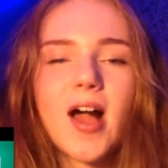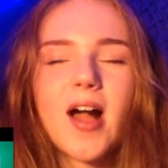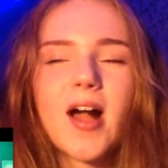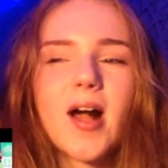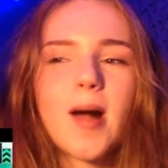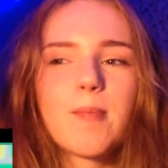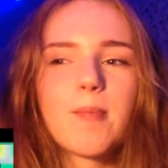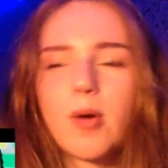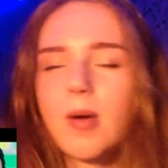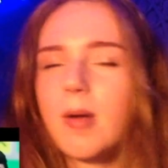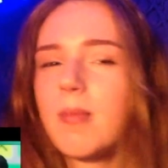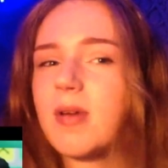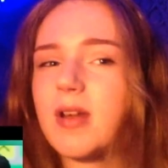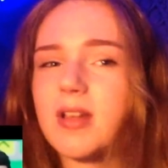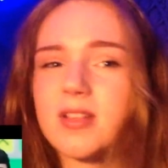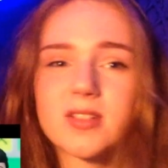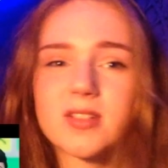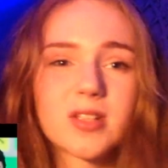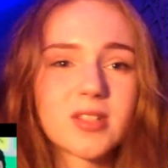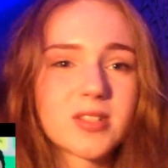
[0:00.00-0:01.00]
I'm probably
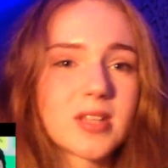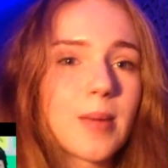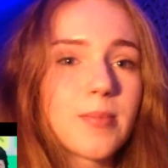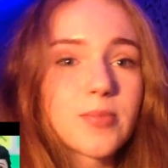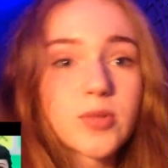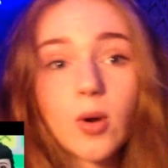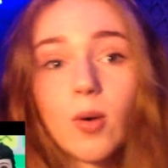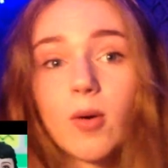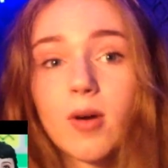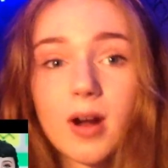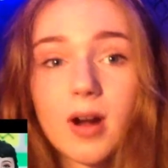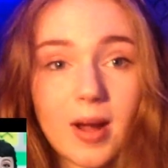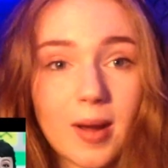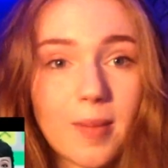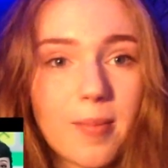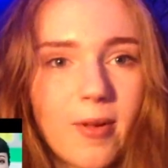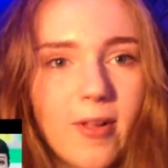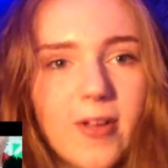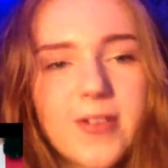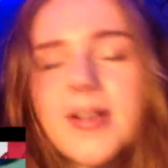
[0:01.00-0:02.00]
pronouncing his name wrong, I
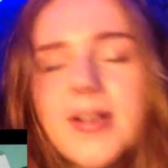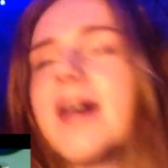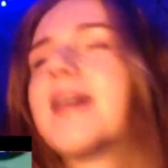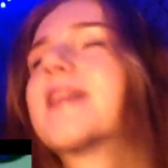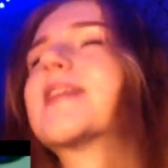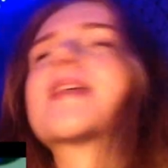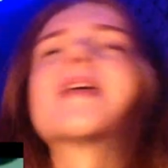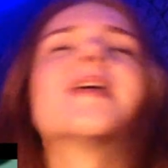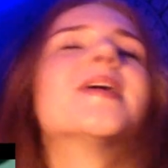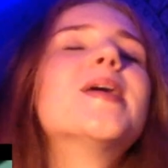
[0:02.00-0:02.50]
apologize.